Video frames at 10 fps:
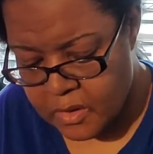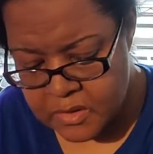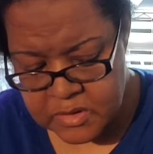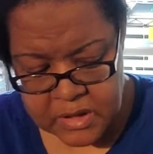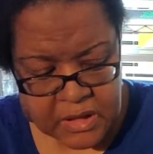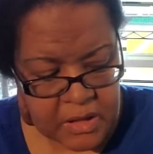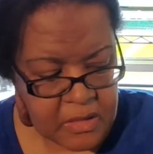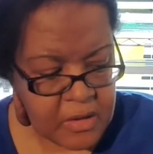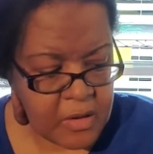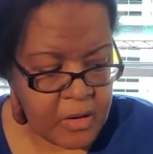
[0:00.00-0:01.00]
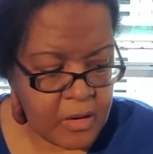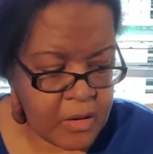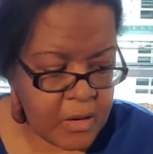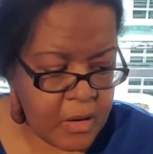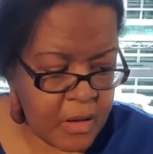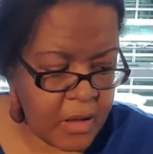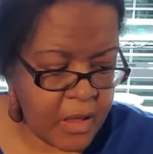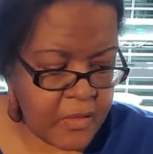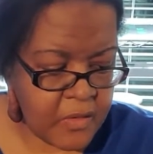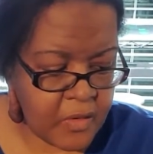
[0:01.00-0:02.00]
thing in there,
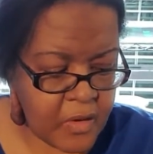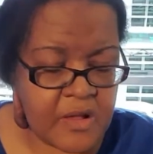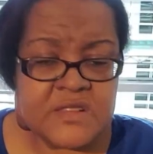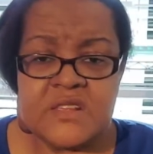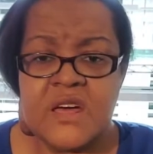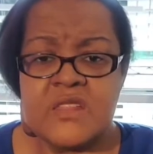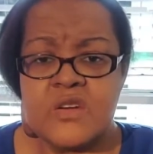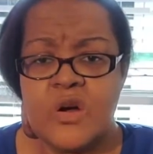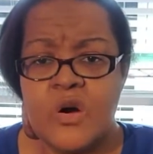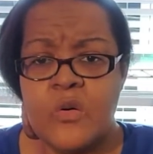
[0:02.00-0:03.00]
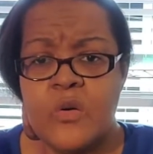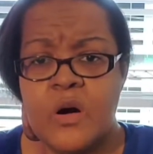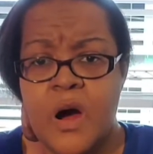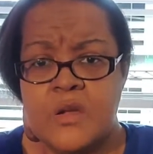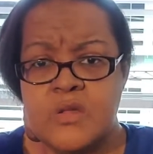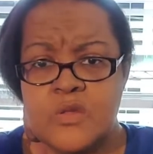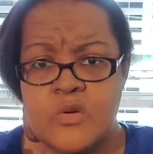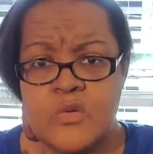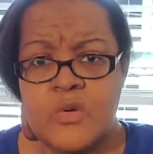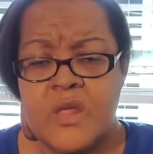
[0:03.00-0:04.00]
and they're all set to go under the
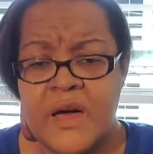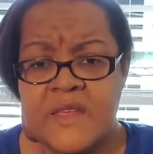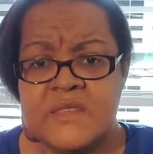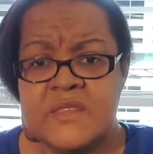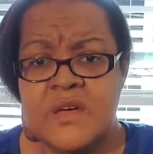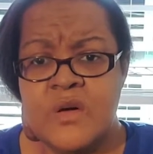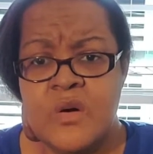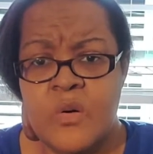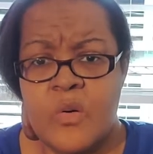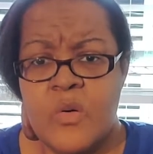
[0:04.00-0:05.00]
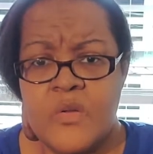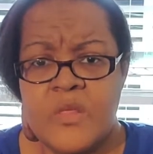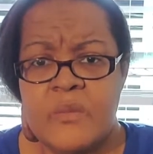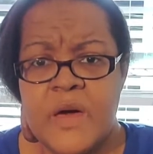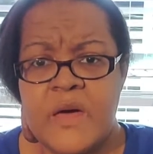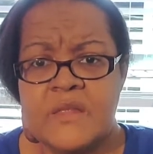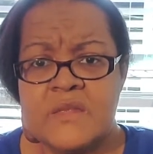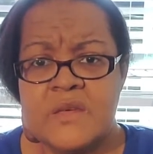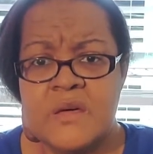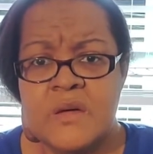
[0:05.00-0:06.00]
grow lights on the mats.
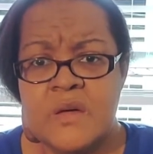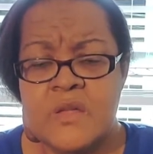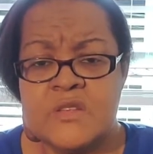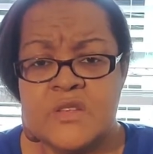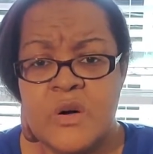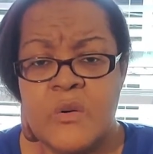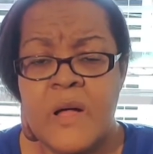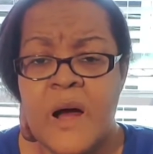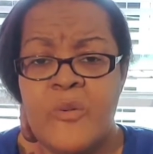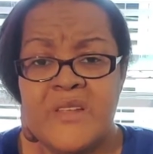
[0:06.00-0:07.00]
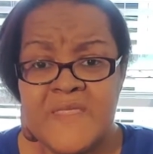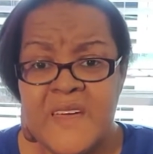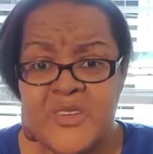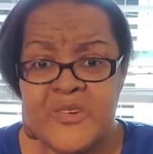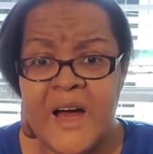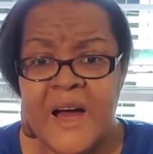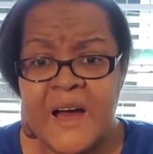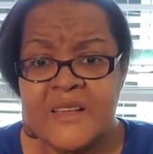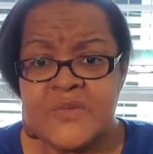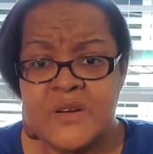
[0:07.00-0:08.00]
So I want to thank you
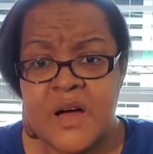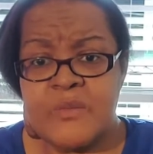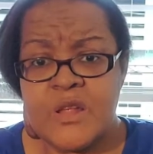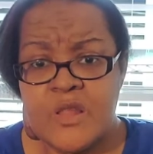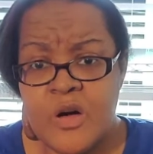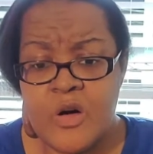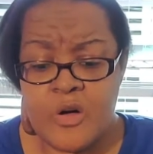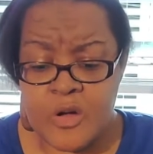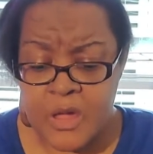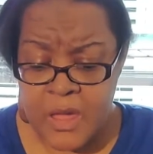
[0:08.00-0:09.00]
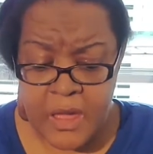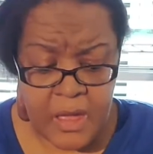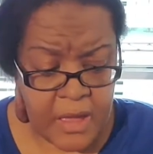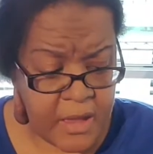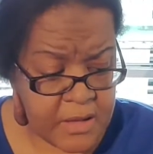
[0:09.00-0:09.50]
guys for coming along and